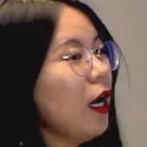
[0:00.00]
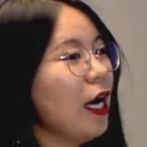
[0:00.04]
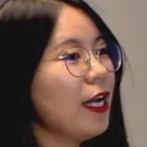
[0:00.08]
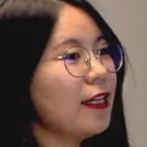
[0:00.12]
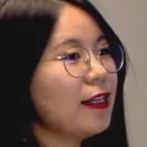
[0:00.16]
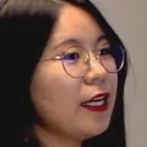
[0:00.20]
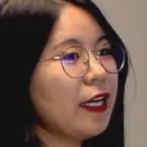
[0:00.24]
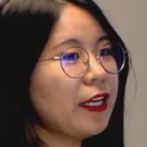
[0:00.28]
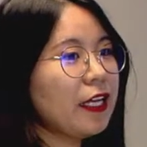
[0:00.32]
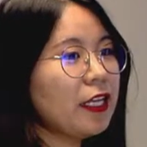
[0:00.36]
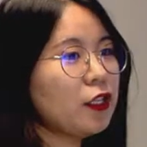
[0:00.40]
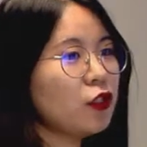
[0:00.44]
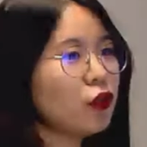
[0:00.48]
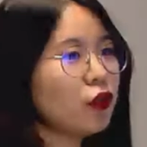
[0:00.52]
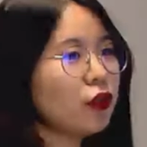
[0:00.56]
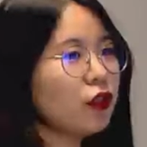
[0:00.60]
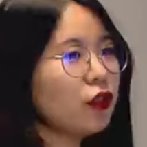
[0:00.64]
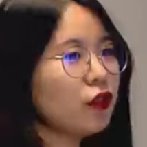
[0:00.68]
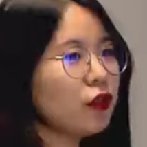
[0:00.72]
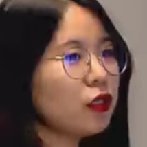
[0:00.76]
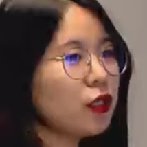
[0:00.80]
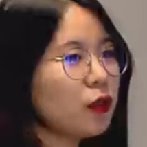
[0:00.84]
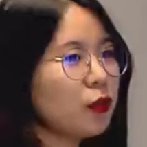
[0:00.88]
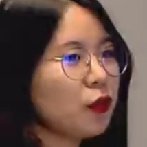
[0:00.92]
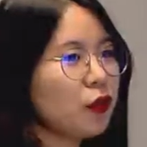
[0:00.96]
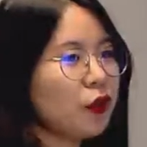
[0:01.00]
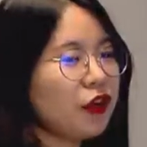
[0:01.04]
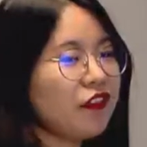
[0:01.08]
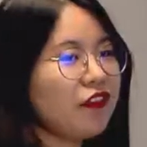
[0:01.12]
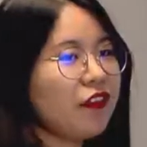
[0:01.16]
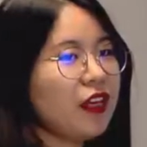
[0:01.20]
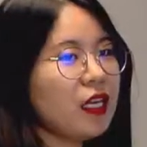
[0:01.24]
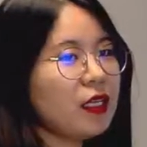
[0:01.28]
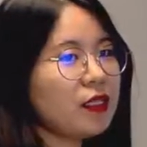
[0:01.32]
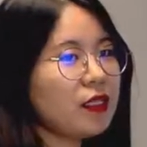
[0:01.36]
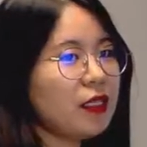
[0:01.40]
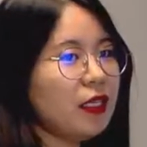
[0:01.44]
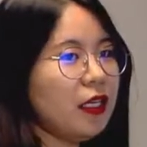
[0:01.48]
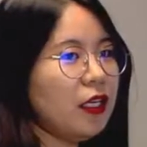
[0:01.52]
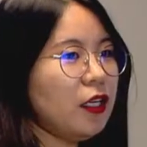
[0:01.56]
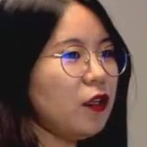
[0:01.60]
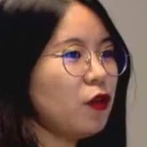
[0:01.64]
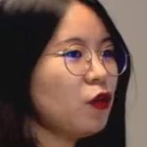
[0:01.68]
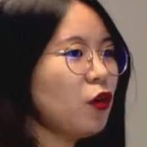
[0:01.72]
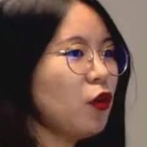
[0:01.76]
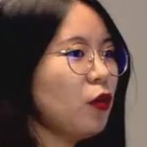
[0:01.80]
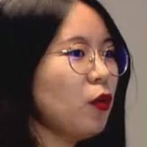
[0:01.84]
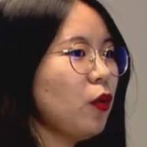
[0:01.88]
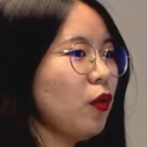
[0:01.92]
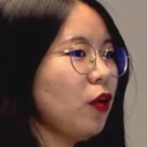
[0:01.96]
as I introduced previously,
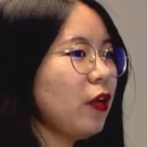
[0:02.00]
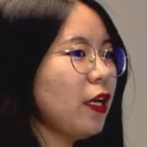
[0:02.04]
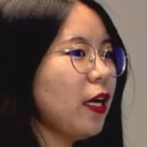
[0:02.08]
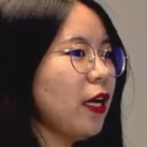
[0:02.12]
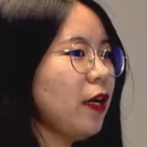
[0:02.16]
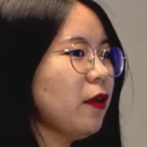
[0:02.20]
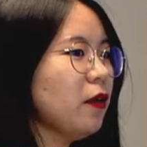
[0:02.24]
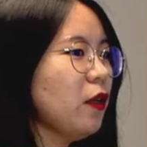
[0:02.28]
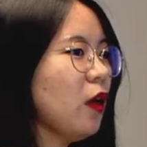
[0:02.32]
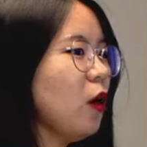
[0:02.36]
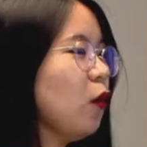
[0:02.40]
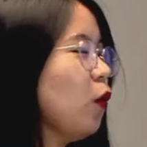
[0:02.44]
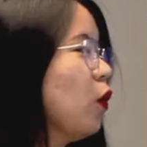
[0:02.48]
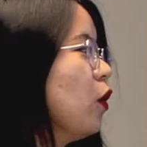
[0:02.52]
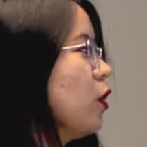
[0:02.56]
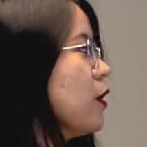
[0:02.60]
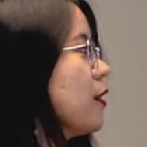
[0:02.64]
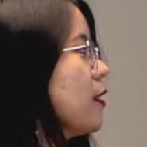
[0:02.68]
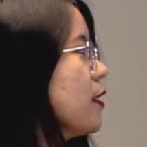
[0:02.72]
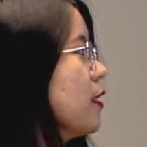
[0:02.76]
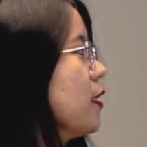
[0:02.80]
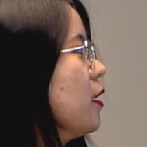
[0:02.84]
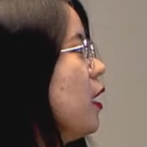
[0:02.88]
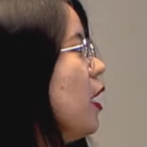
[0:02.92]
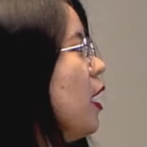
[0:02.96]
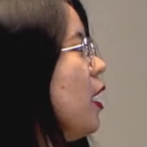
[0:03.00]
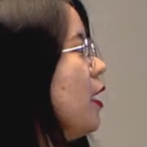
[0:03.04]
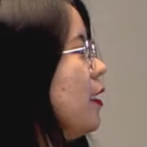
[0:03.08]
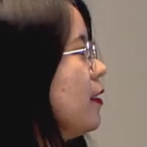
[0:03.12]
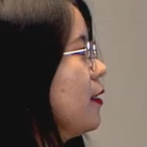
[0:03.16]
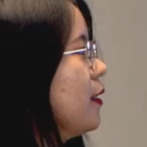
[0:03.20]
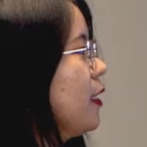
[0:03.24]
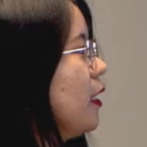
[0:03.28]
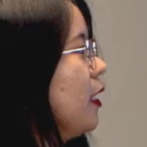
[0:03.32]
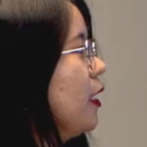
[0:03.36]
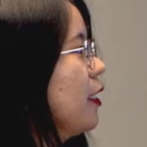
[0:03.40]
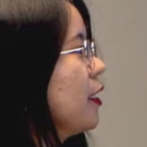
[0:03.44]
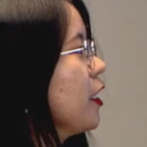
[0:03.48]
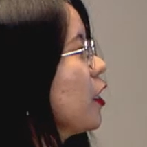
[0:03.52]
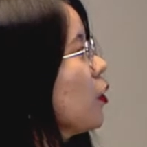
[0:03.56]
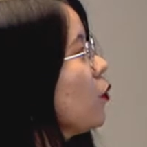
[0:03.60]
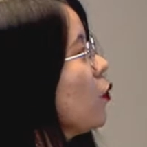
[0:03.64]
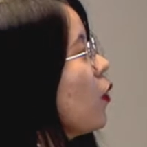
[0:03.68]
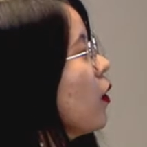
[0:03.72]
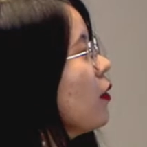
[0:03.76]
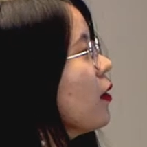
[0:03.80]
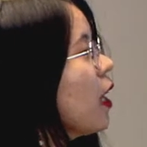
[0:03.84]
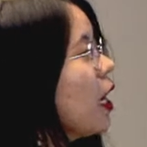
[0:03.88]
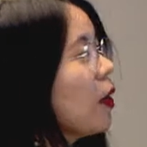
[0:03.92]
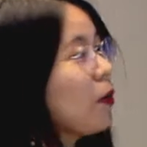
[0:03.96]
copper can works as the
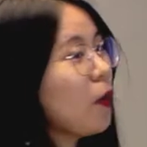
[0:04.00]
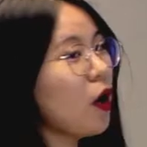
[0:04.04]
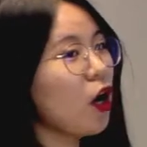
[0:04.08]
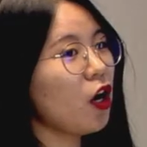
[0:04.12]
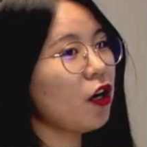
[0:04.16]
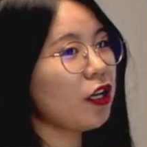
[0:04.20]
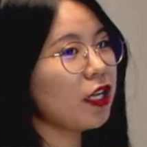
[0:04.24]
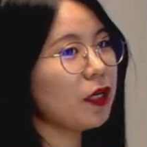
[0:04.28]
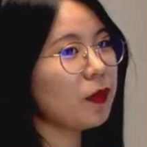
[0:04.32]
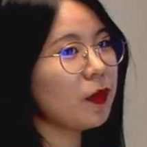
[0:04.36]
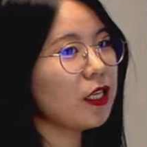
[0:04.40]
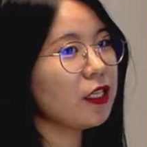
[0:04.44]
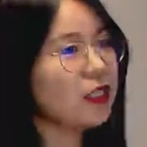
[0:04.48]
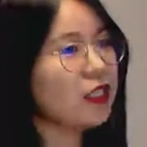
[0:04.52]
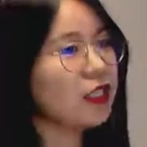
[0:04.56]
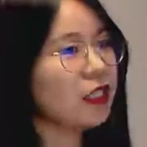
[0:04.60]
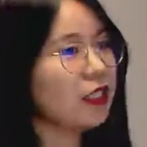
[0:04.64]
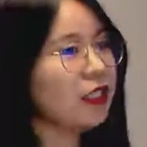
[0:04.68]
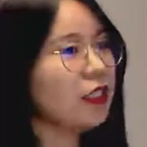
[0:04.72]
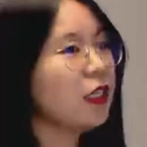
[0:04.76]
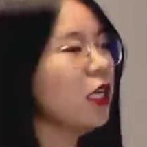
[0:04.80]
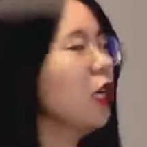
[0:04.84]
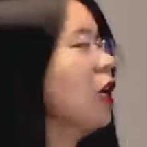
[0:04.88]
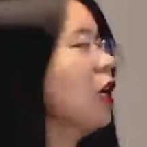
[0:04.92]
T1 MR imaging